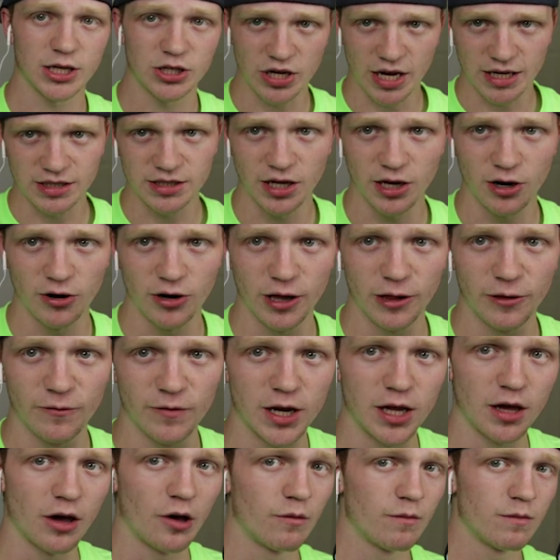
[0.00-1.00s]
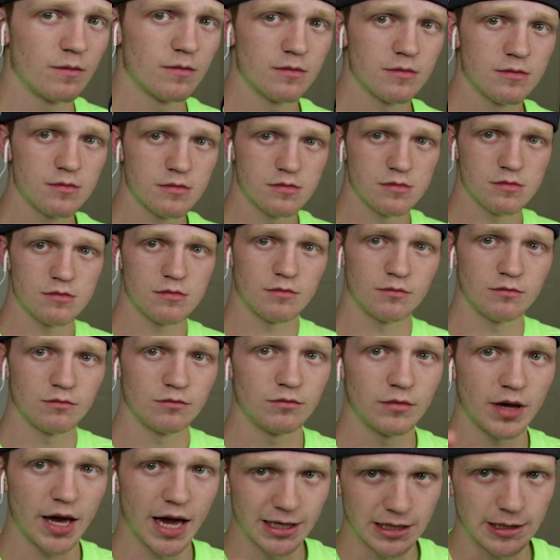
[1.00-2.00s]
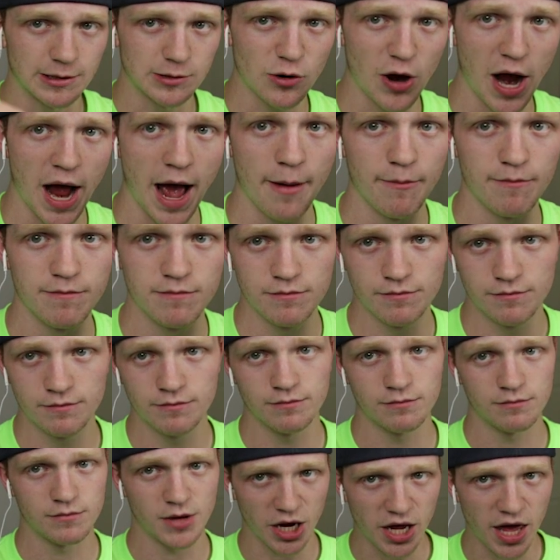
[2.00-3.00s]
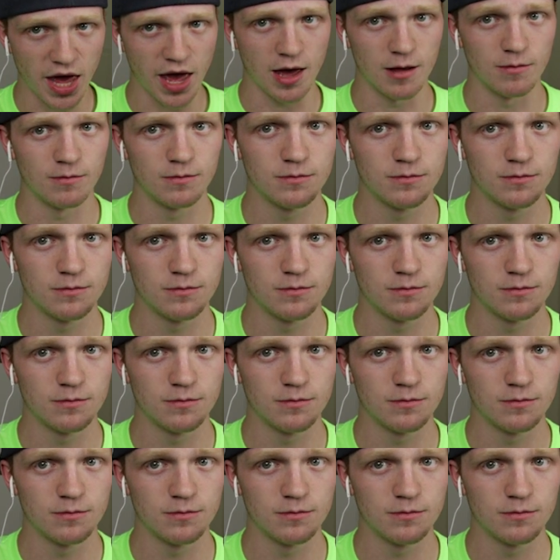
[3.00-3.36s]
Catch you guys later in another video, and subscribe again.